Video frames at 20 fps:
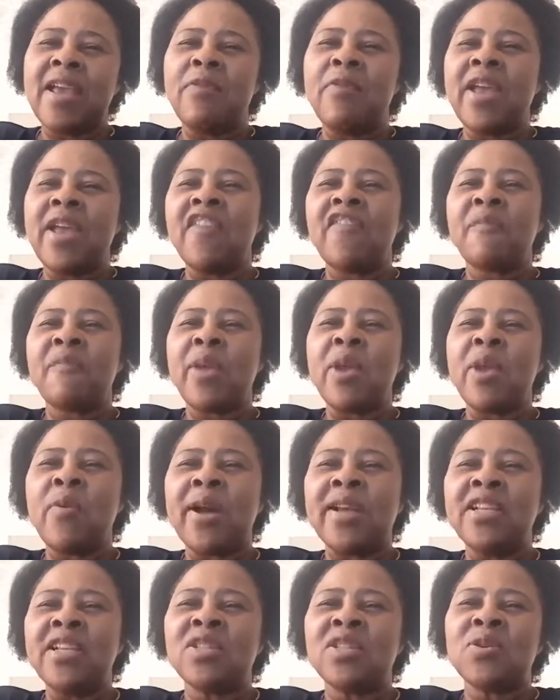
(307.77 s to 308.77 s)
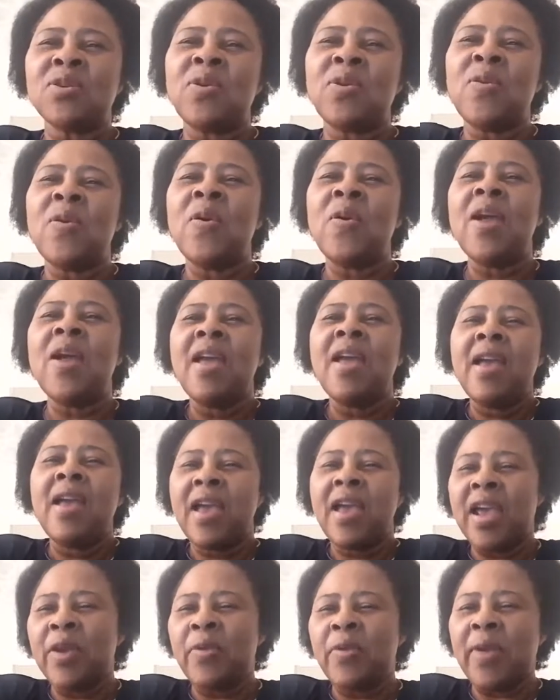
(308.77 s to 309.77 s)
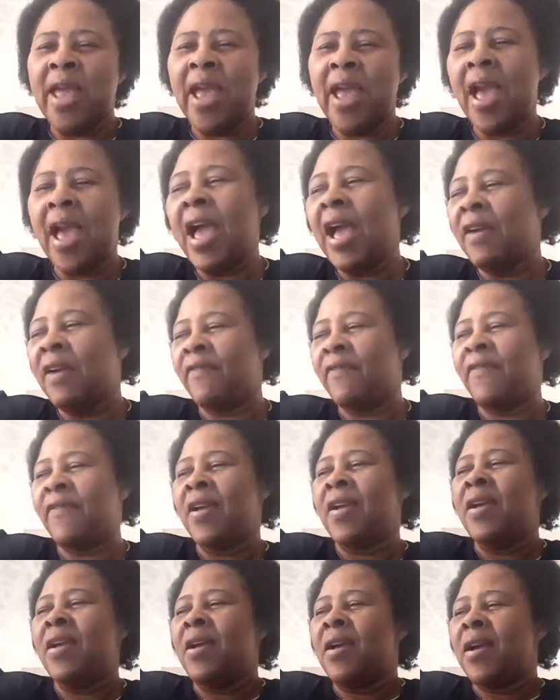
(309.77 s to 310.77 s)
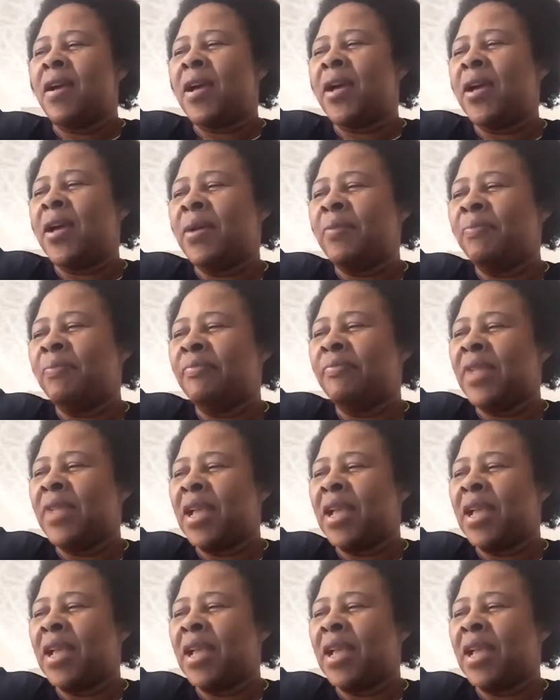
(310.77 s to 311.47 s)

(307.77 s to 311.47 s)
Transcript: We have Piwani Zulu, and we have Dr.